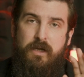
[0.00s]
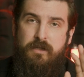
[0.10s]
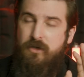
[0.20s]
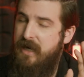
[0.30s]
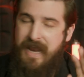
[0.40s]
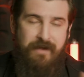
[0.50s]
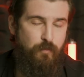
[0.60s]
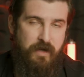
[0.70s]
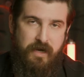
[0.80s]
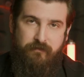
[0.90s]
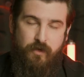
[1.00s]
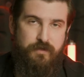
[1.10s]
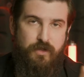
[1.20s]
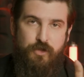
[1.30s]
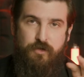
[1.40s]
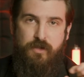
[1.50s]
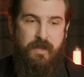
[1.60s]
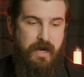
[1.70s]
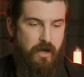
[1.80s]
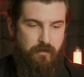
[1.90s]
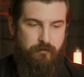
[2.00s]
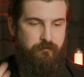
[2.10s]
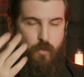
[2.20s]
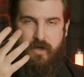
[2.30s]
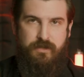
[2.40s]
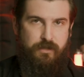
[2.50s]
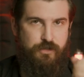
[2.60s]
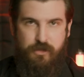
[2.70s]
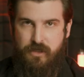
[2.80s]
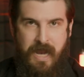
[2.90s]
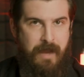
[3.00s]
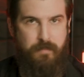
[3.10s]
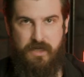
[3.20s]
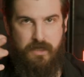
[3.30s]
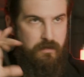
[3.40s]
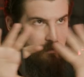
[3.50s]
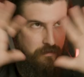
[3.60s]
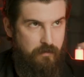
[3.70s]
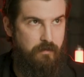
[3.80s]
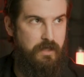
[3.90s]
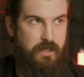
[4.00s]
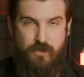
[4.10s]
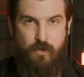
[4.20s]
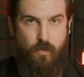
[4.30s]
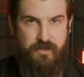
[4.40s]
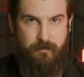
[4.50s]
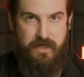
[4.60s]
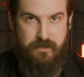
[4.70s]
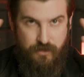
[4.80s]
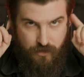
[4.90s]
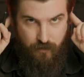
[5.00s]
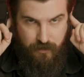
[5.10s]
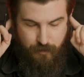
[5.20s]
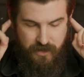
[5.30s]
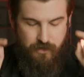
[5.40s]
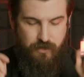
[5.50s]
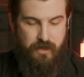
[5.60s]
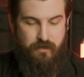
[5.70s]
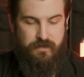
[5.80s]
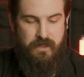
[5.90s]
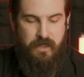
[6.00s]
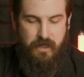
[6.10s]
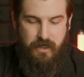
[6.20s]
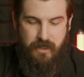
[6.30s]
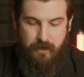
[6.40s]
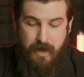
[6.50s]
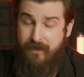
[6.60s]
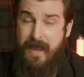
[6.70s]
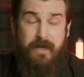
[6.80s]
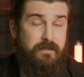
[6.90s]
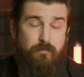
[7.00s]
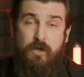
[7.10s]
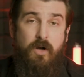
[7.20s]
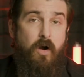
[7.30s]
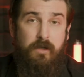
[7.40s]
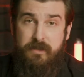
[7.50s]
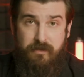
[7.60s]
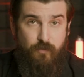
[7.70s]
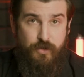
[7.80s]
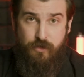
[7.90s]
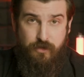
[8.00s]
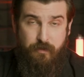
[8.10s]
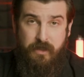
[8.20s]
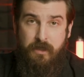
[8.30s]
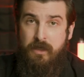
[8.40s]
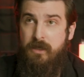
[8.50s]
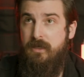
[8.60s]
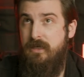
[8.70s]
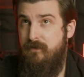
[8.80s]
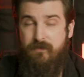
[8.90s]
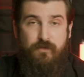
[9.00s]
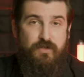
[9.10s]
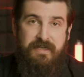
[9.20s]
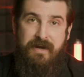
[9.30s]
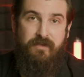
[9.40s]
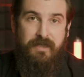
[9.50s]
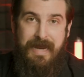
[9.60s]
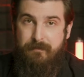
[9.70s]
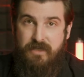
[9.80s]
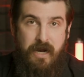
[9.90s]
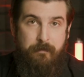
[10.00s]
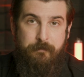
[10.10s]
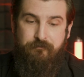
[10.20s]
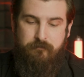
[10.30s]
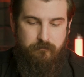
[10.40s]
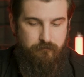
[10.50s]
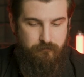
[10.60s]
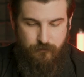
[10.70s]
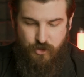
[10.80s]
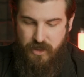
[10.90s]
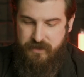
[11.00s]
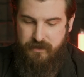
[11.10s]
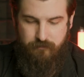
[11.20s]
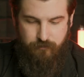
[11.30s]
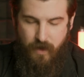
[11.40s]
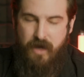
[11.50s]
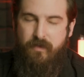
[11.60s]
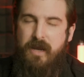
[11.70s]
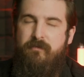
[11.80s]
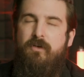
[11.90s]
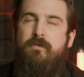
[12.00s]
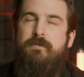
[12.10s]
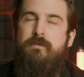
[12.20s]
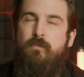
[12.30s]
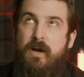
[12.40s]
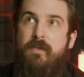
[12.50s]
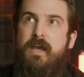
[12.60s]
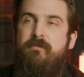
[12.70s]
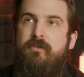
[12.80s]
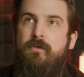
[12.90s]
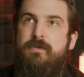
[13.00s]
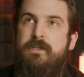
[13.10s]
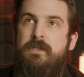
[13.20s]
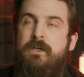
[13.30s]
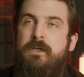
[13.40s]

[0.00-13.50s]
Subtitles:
You're going to have to wear headphones. Their voice should not be in your space. It should only be in your ears. And that is regardless of what you're doing. Even if you just have the laptop, just wear the headphones, wear the headphones,